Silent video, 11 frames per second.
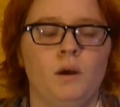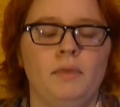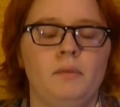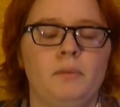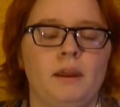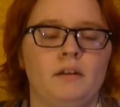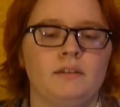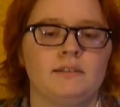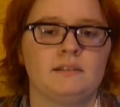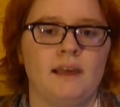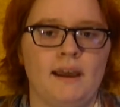the
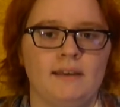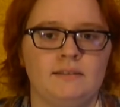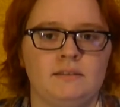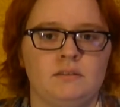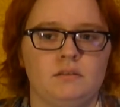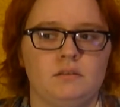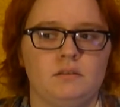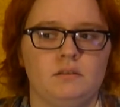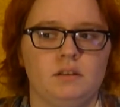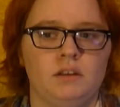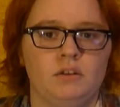parents' last
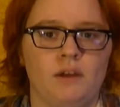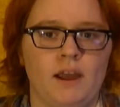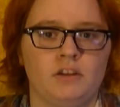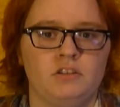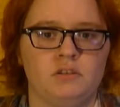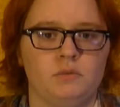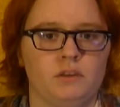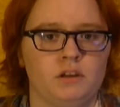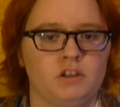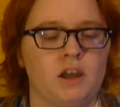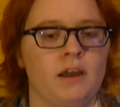interaction with
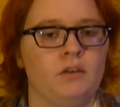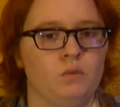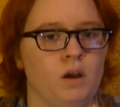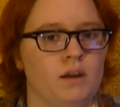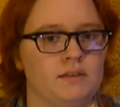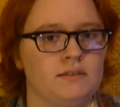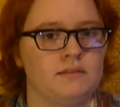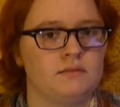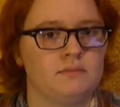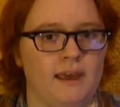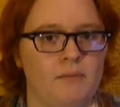their child
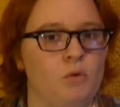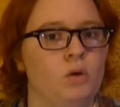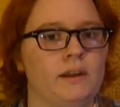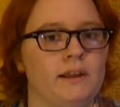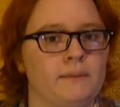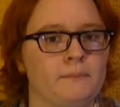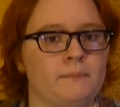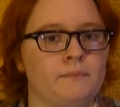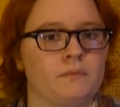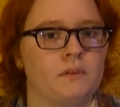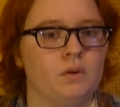was that morning,
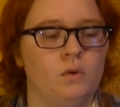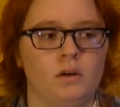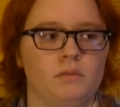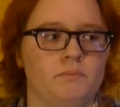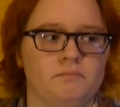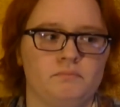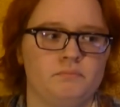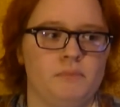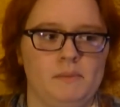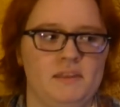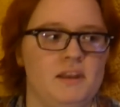or
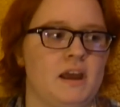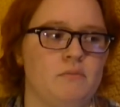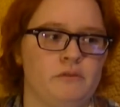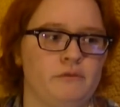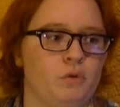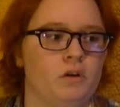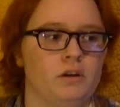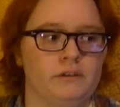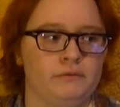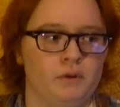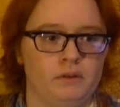maybe the night before
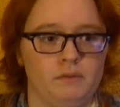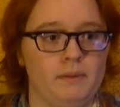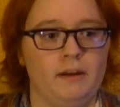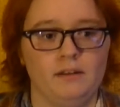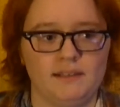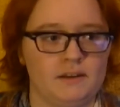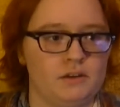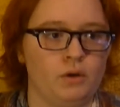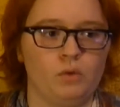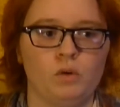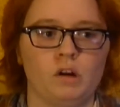if one of the parents had to
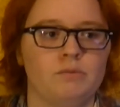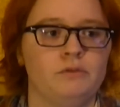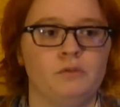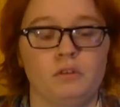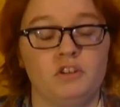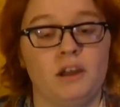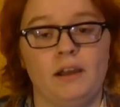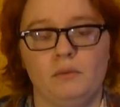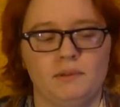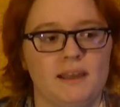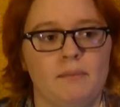go to work before the
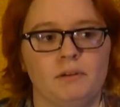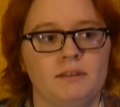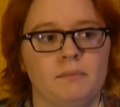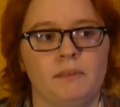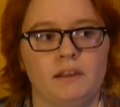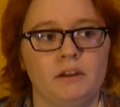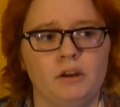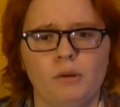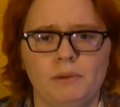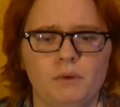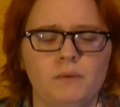child was up or something, you know?
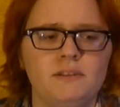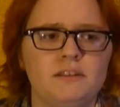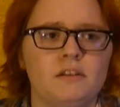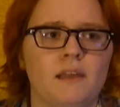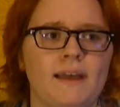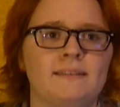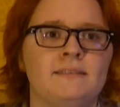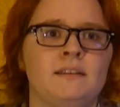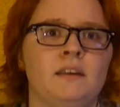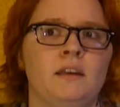I mean, what was their last